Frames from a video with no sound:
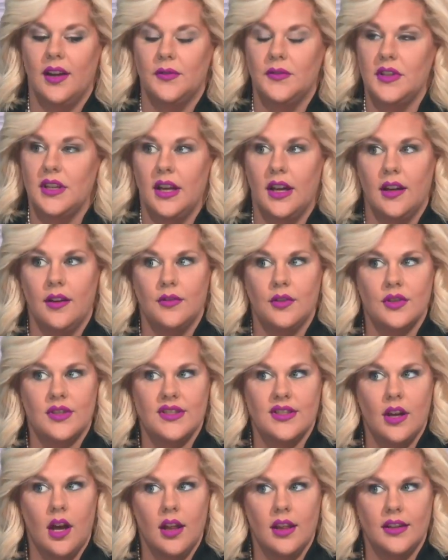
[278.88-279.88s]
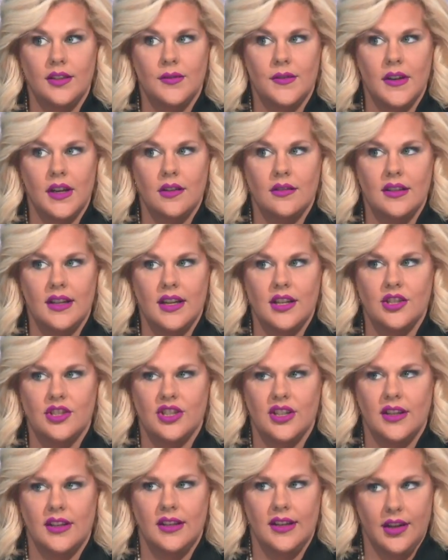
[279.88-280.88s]
after you have your solid
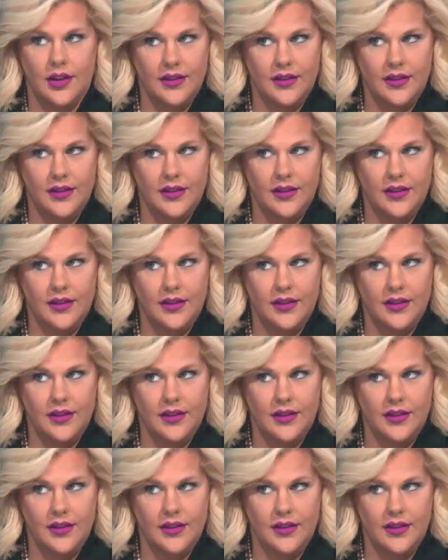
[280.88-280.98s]
foundation,